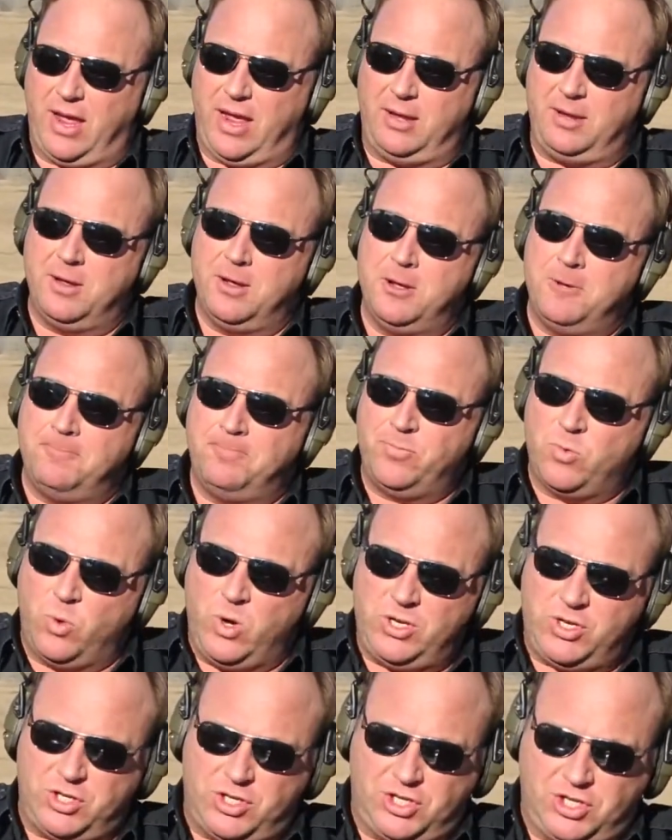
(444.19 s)
And
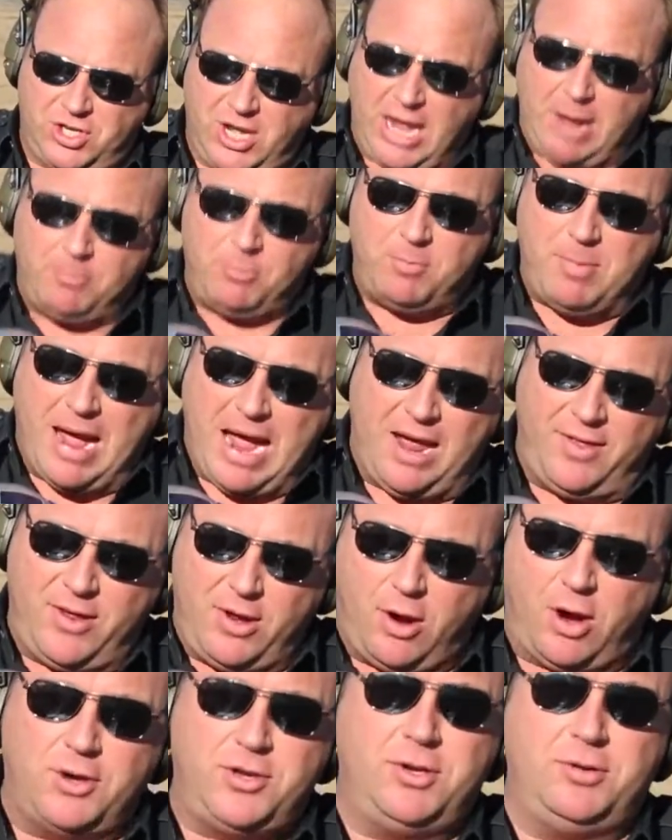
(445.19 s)
we just skimmed by
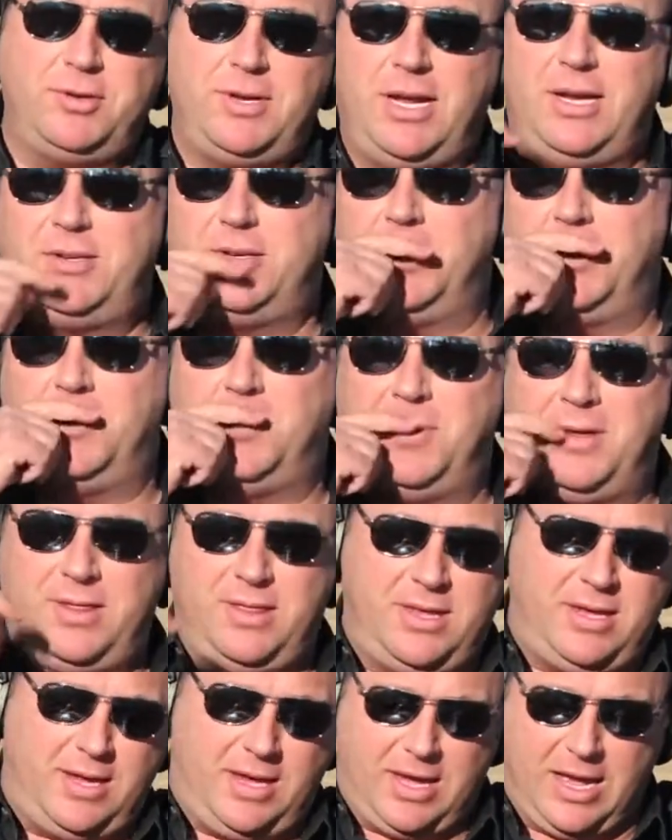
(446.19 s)
the R2-D2
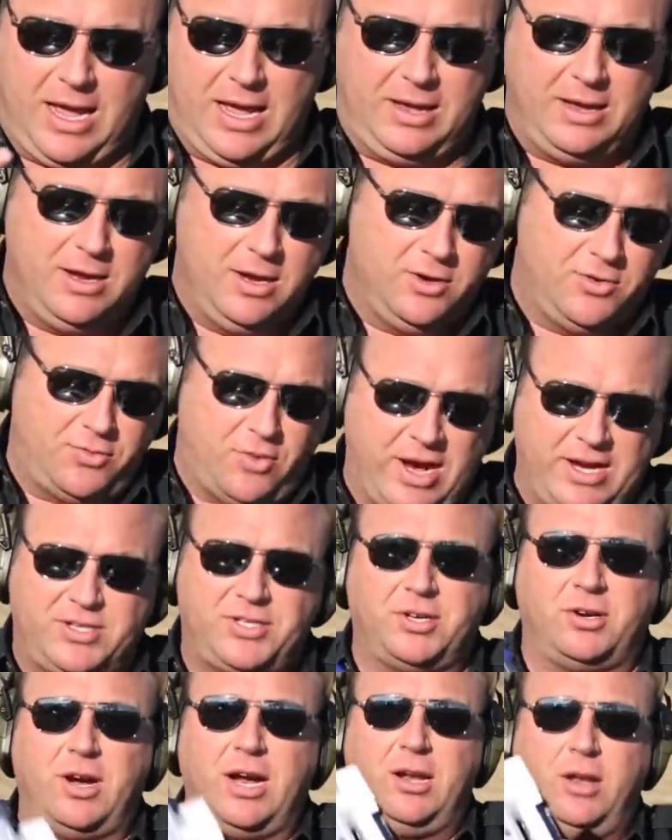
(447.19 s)
with the uh,
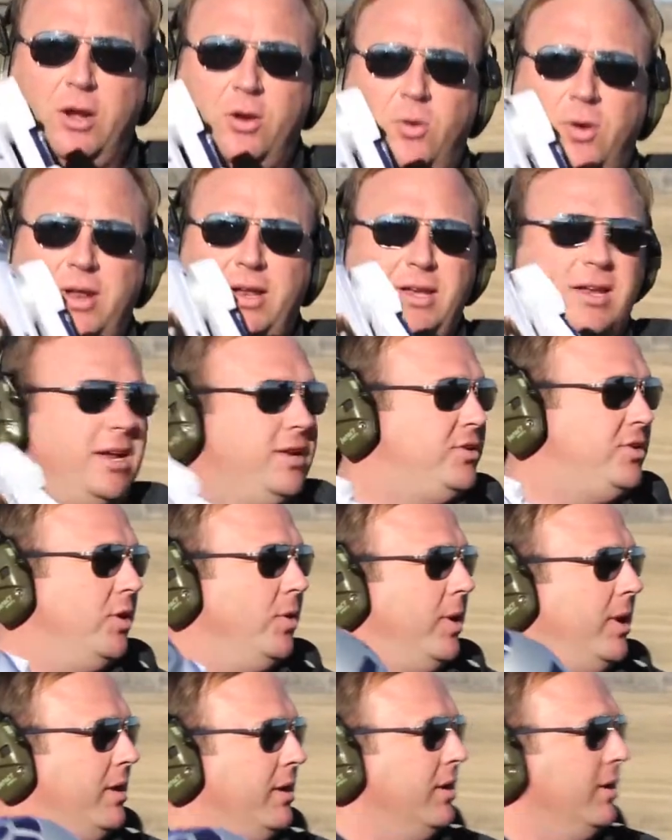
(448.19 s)
tracer, and look what it did
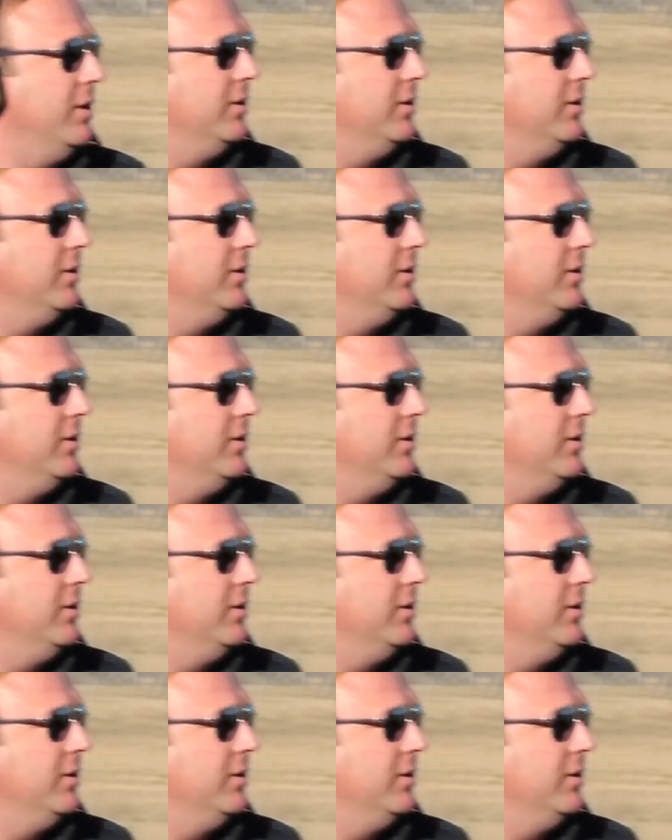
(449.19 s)
to it.